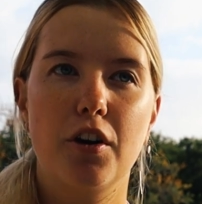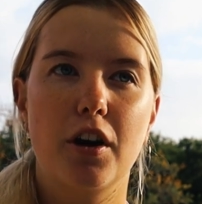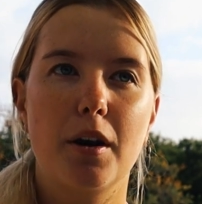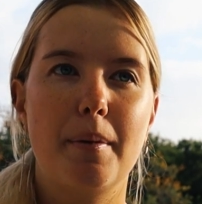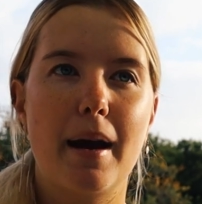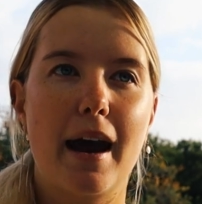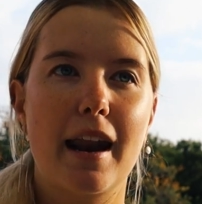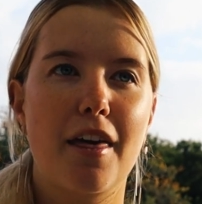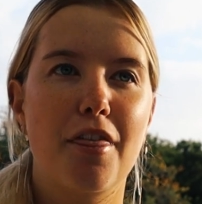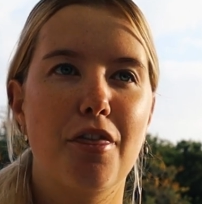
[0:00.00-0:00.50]
got
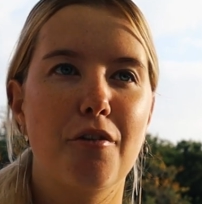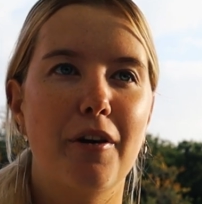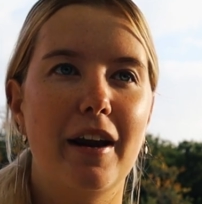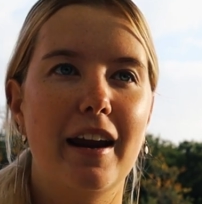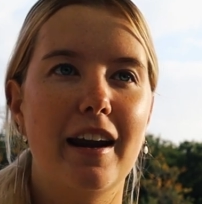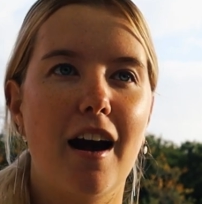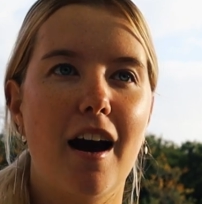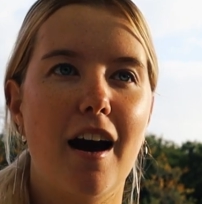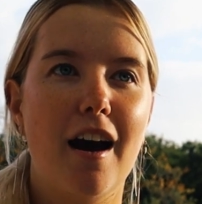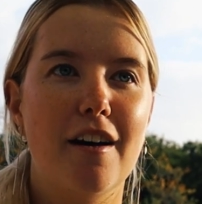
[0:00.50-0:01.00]
about a
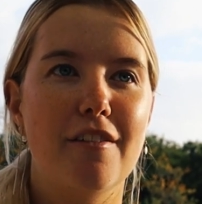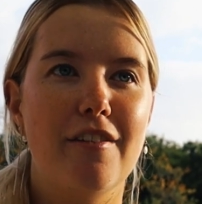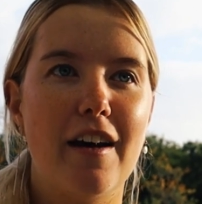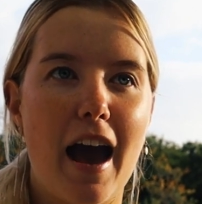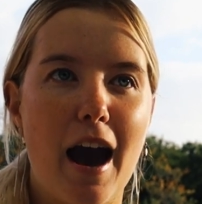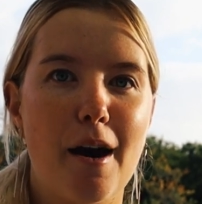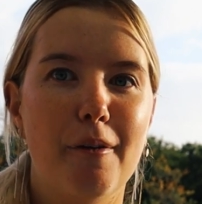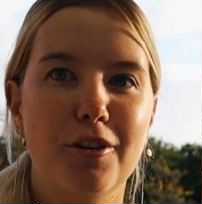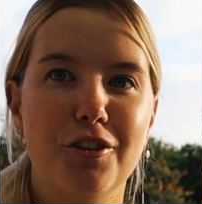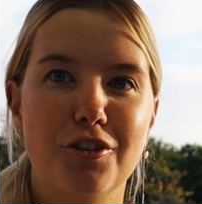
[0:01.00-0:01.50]
3.5
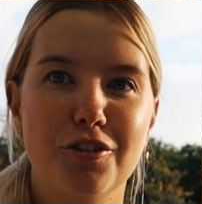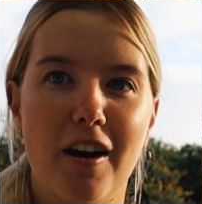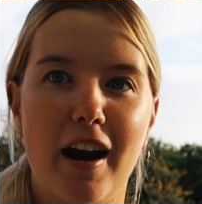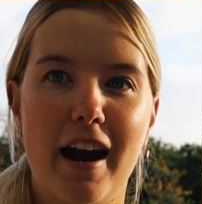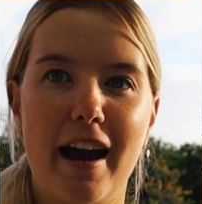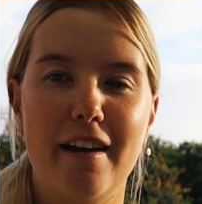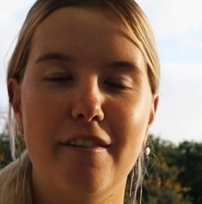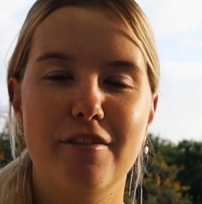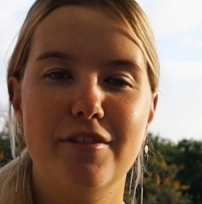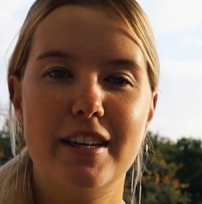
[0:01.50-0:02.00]
hour
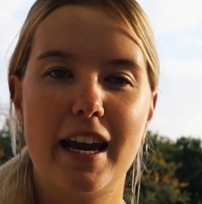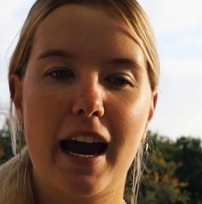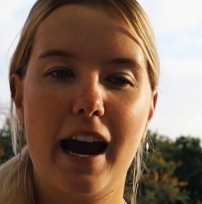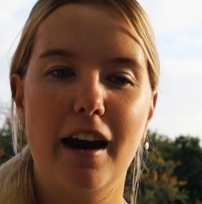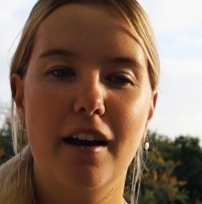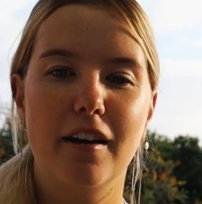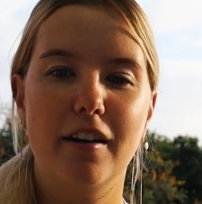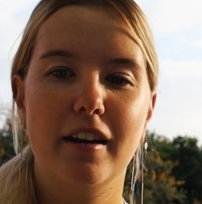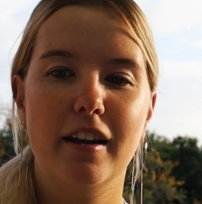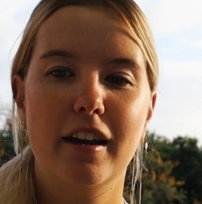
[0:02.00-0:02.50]
drive
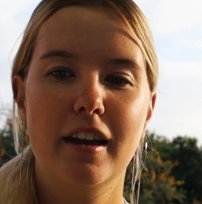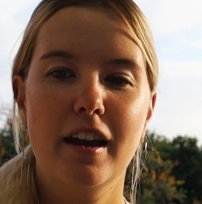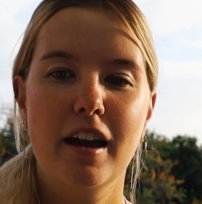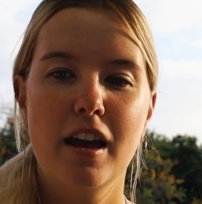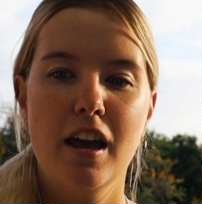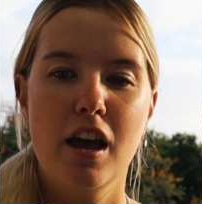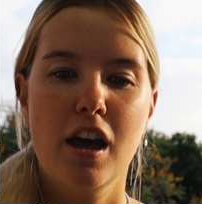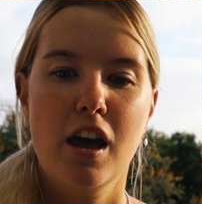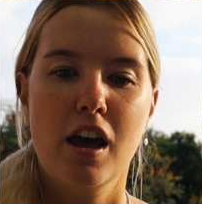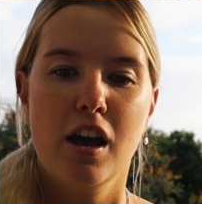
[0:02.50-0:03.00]
down
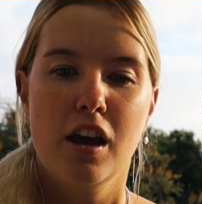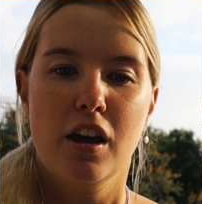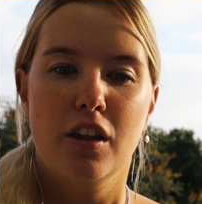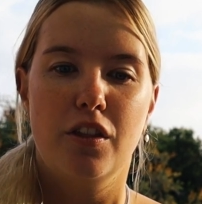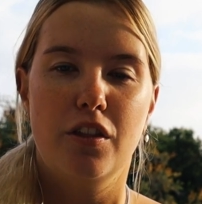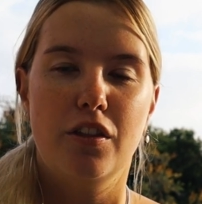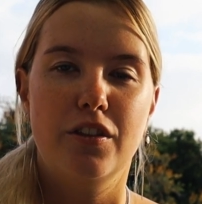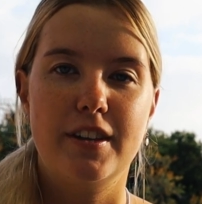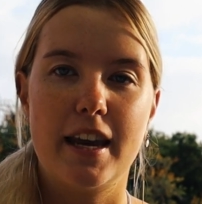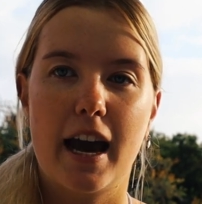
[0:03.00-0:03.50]

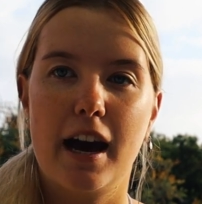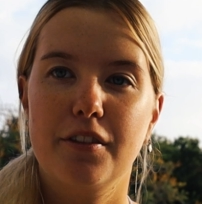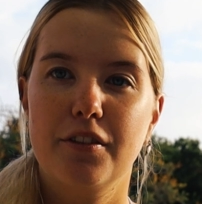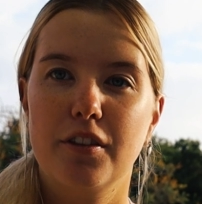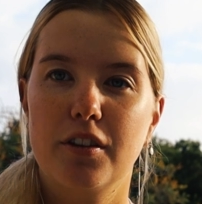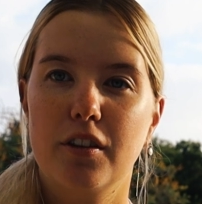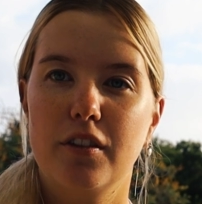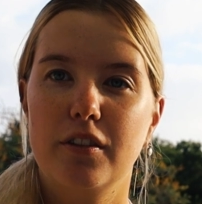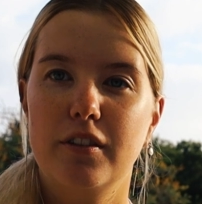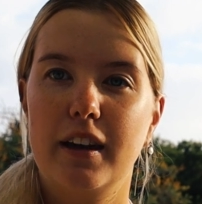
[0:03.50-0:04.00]

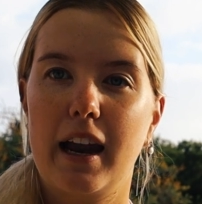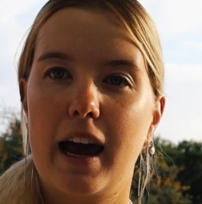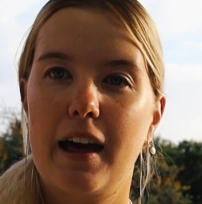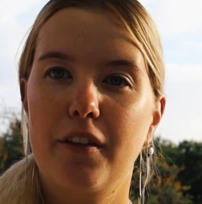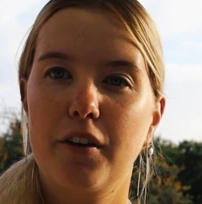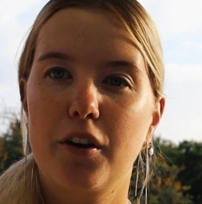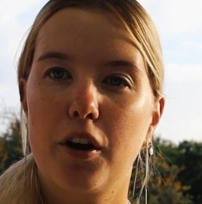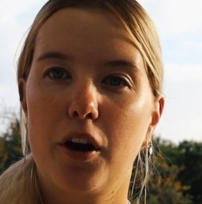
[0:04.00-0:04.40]
the